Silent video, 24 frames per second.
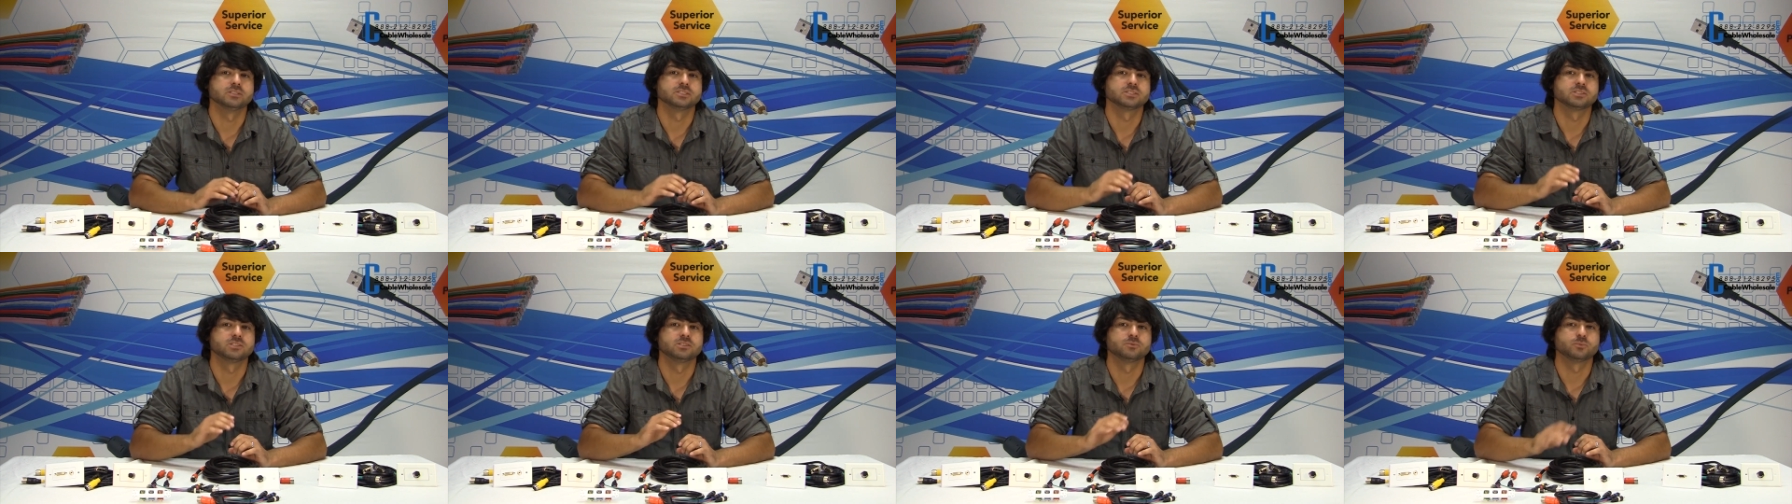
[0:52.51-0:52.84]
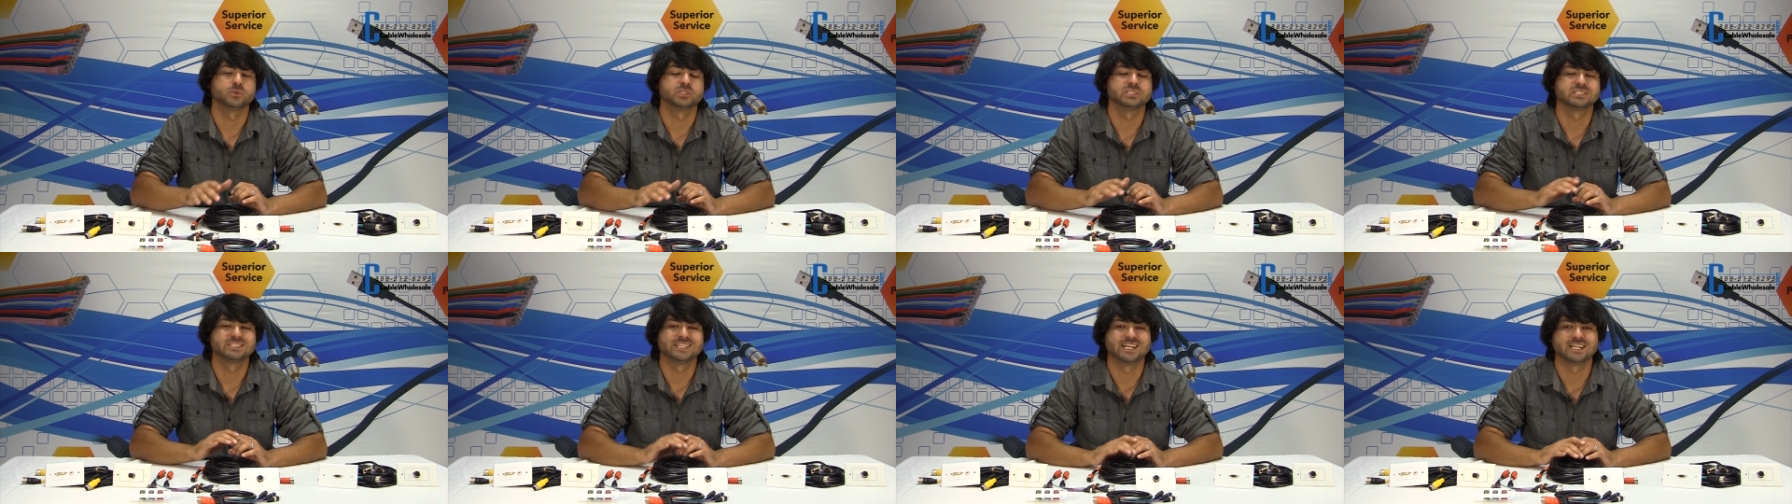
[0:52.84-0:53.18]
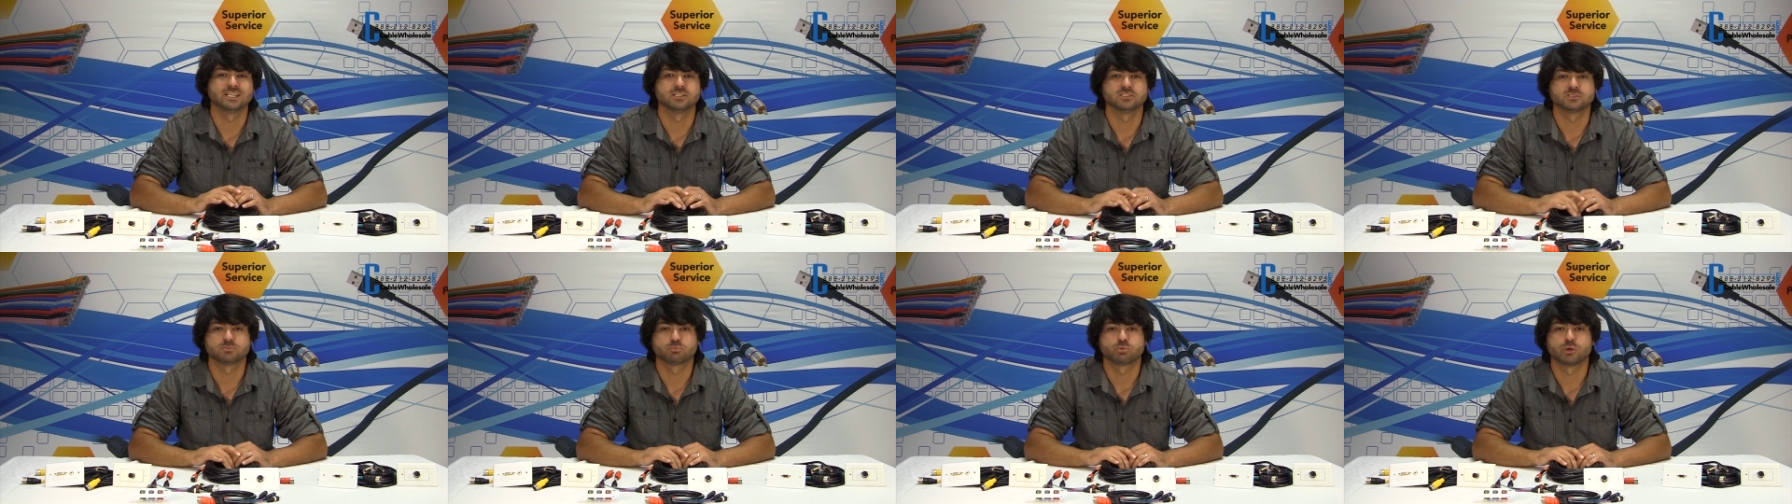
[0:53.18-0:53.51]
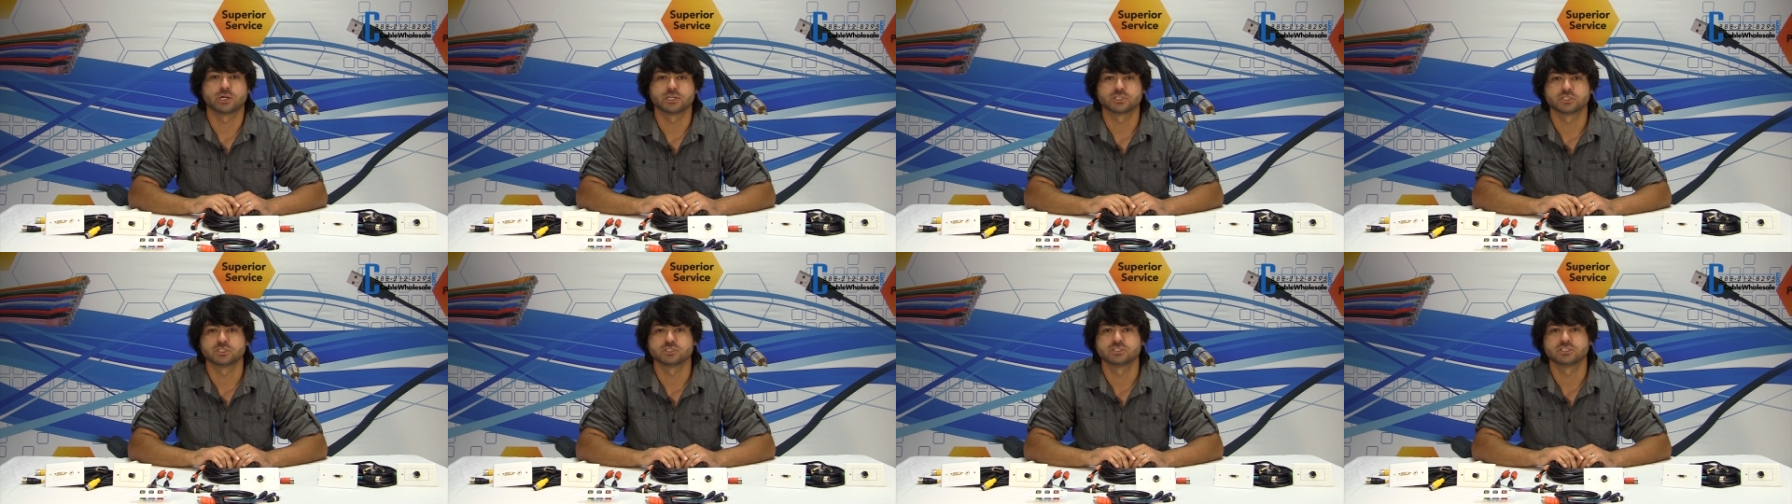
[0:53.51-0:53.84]
It's going to withstand those
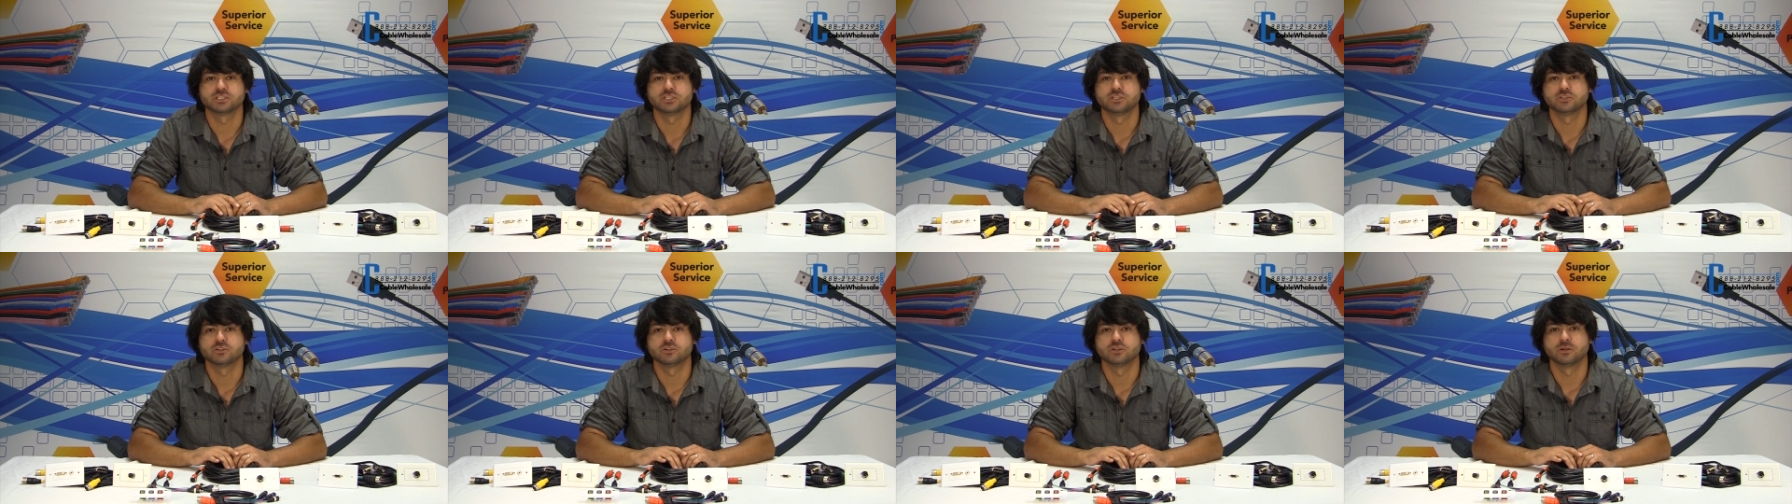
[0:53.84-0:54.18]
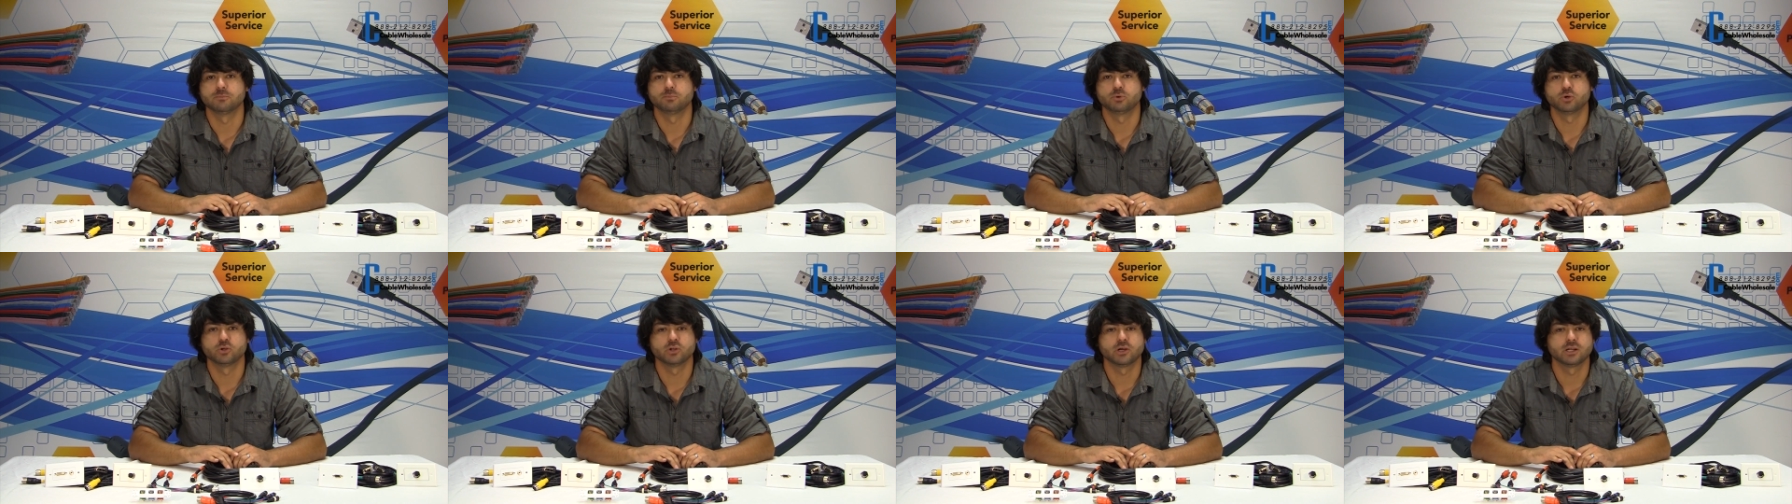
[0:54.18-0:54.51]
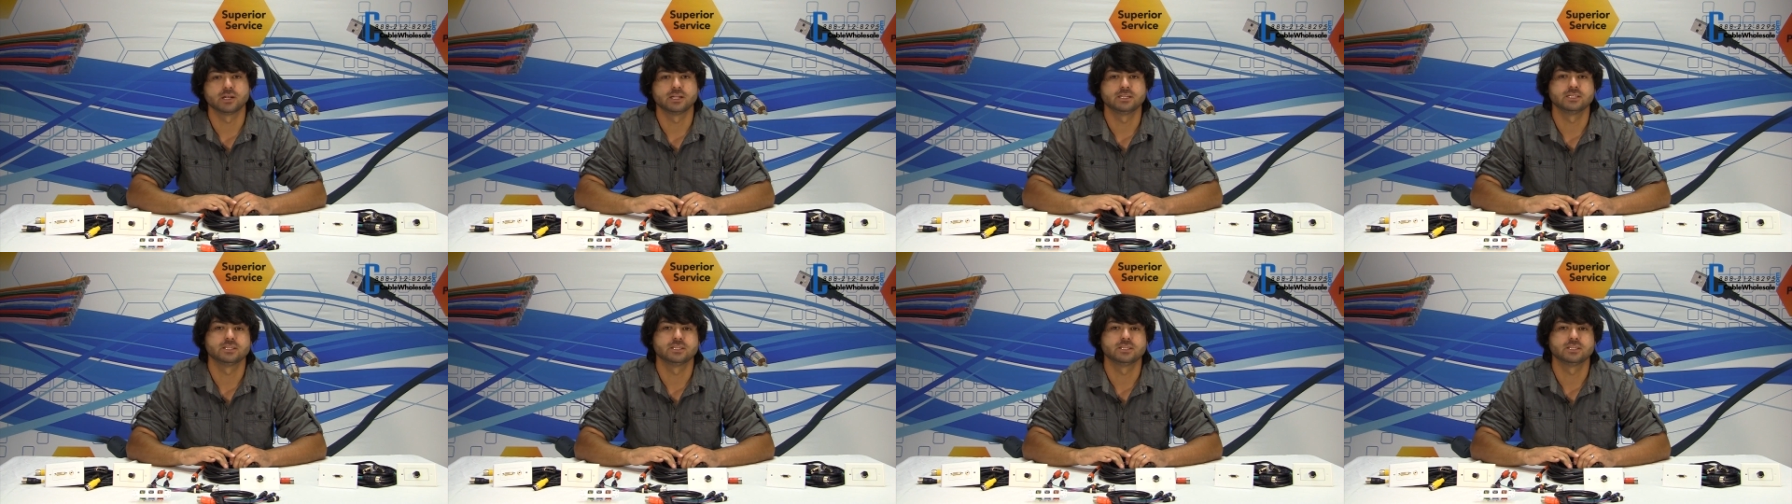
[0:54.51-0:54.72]
pressures that you're going to put on